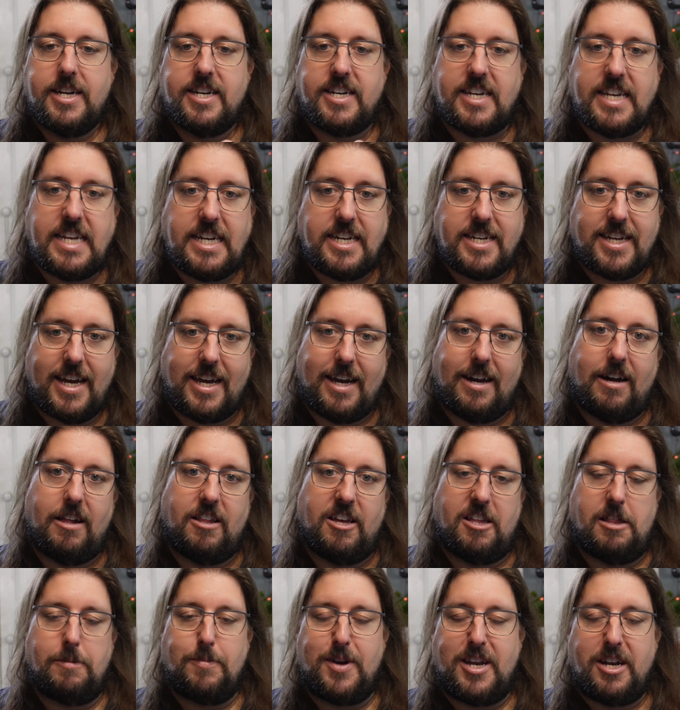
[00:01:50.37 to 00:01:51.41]
detail
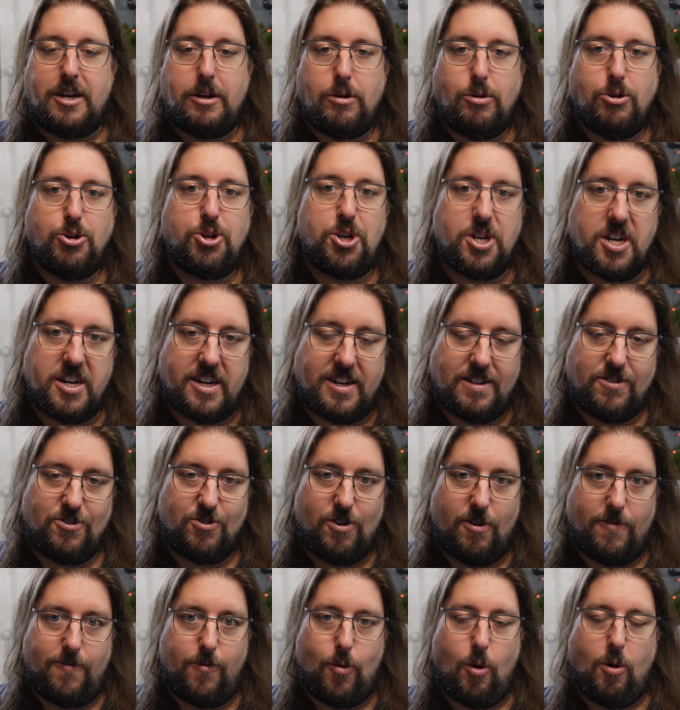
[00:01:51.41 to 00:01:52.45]
and the minutia and
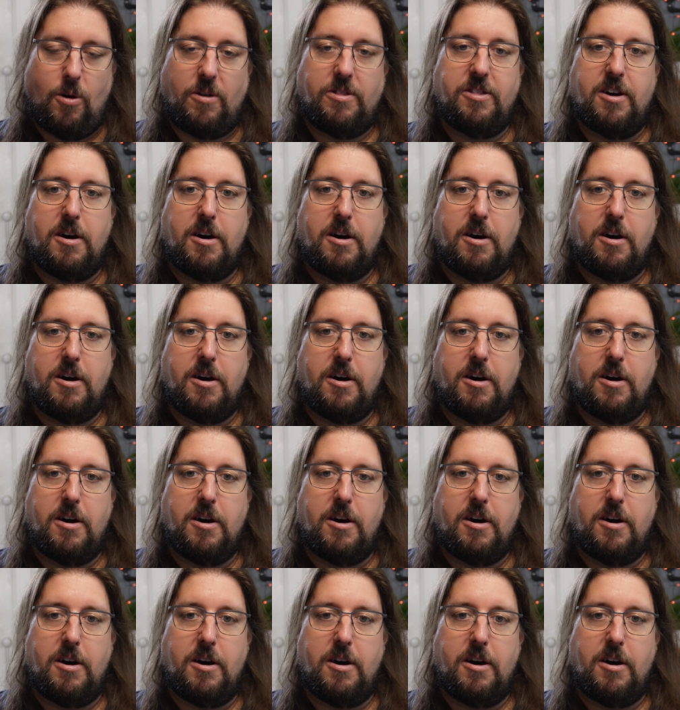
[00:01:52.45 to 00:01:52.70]
so forth